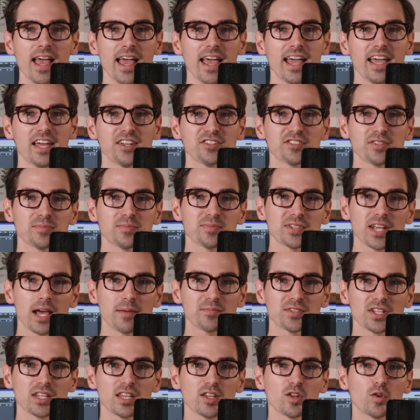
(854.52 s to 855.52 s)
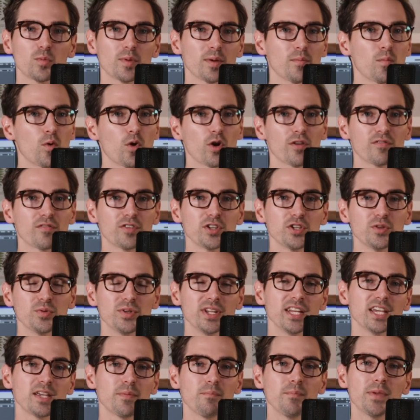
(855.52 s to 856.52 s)
and sometimes a little bit more of a
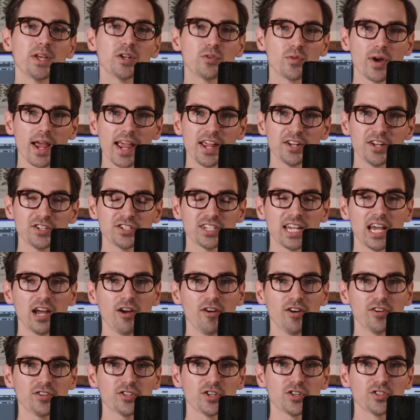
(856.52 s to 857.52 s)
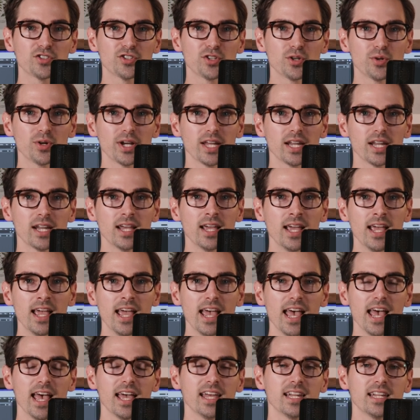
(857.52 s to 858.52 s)
unique mid range character to it.
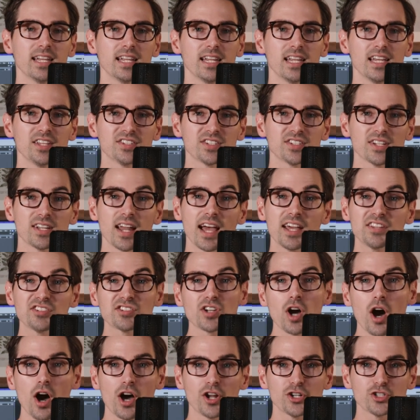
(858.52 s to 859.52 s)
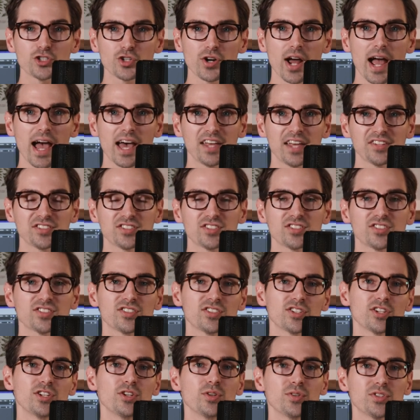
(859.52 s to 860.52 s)
And it is a nice
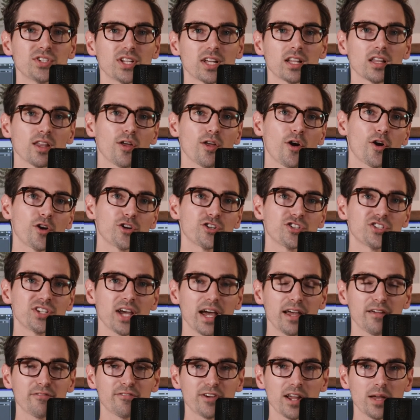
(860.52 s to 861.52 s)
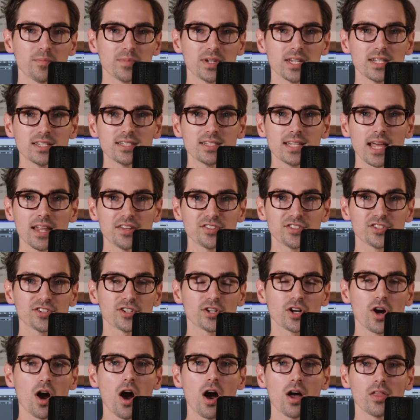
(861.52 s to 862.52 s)
contrast to using a large diaphragm
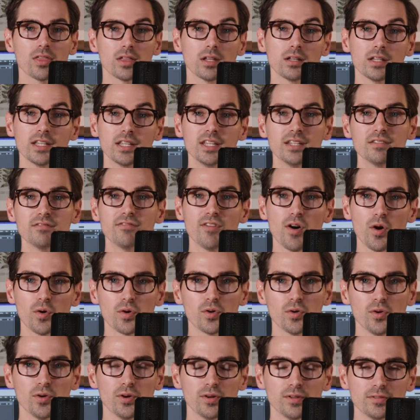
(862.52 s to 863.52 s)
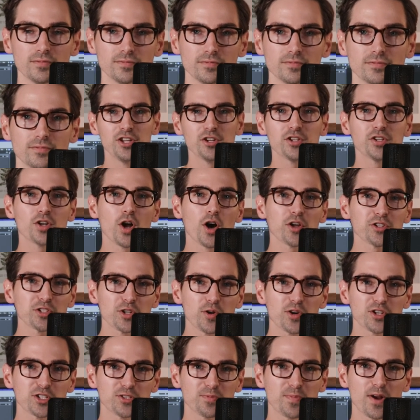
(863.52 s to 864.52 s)
condenser on the lead vocal. You can
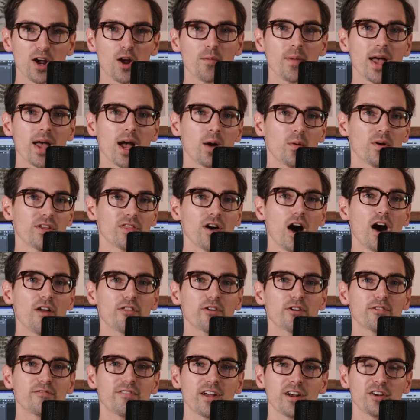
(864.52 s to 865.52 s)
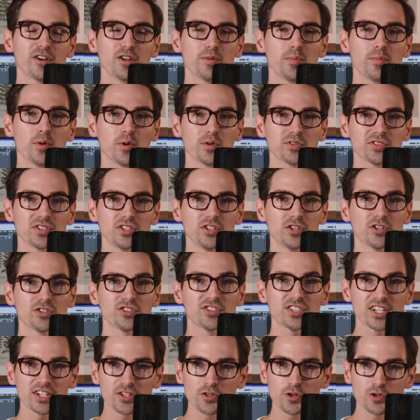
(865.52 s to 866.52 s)
also experiment with other variables in your
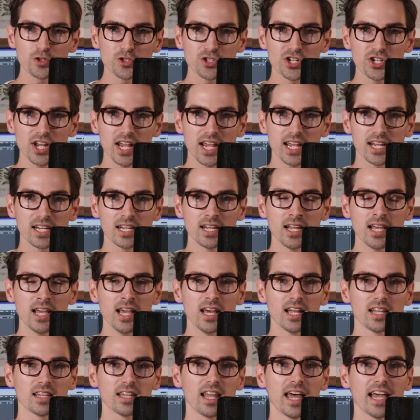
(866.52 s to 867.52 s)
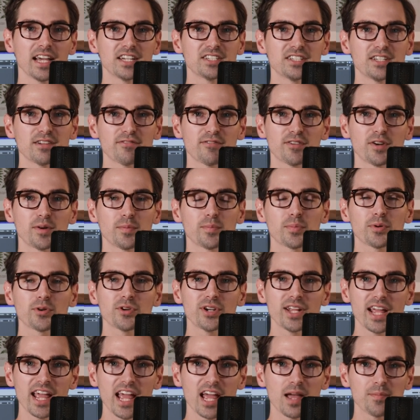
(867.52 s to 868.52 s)
signal chain, like different
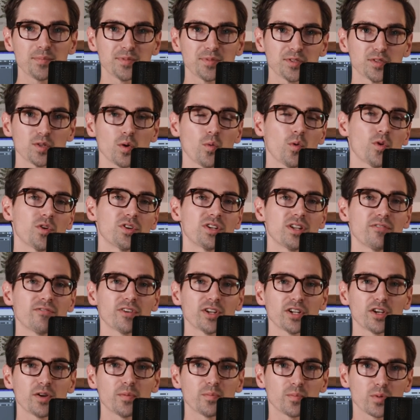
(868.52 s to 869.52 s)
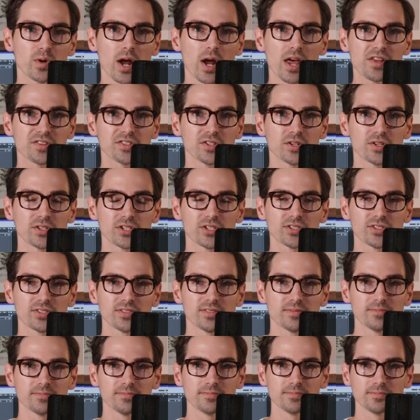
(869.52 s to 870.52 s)
preamps or different
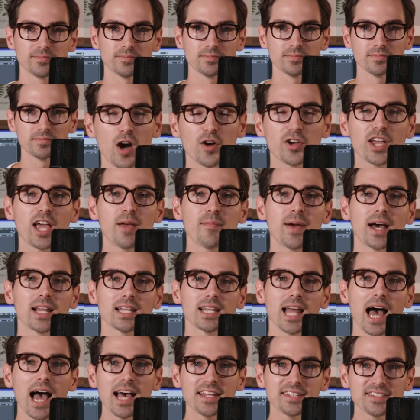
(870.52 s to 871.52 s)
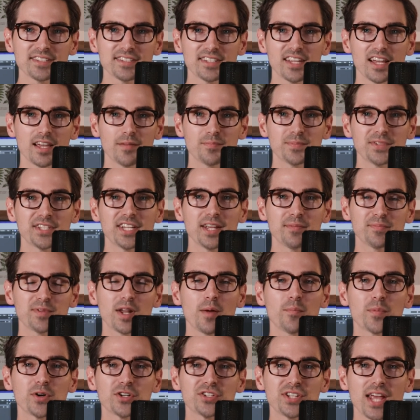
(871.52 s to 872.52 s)
compressors. Okay, my last tip, tip
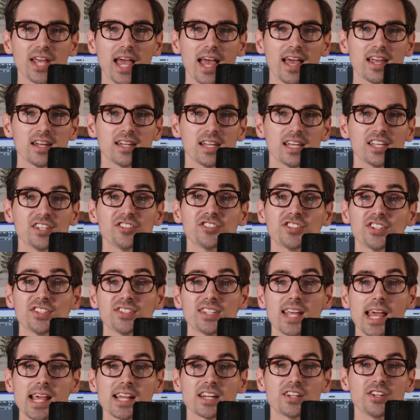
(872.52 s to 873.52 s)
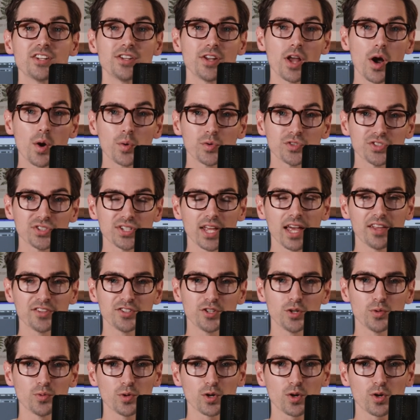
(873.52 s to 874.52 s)
number 10, is to take notes
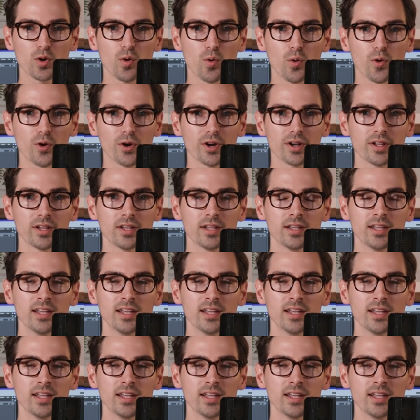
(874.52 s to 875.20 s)
as you record.